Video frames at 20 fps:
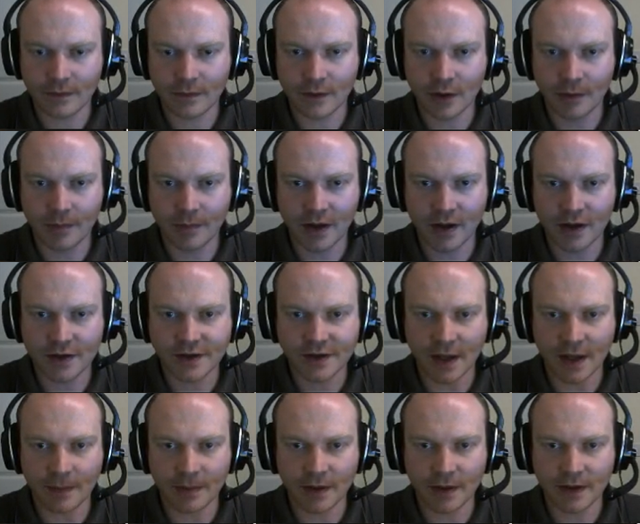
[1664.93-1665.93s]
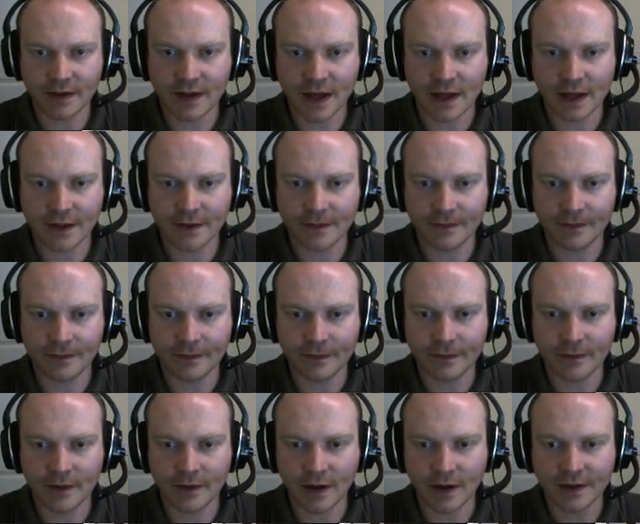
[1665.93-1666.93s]
A birch sapling then.
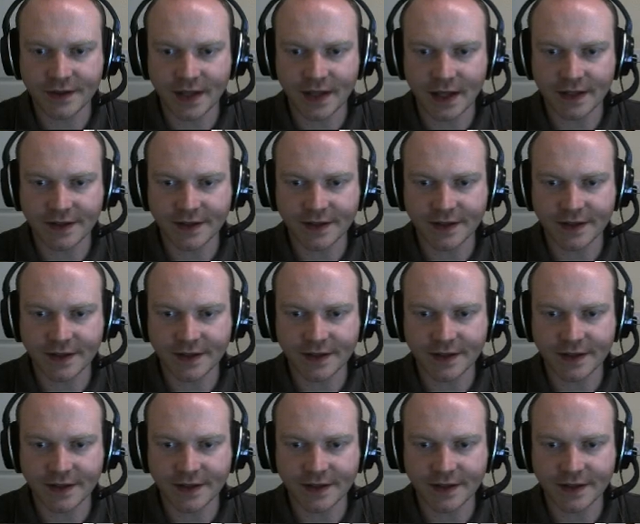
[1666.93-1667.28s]
A sand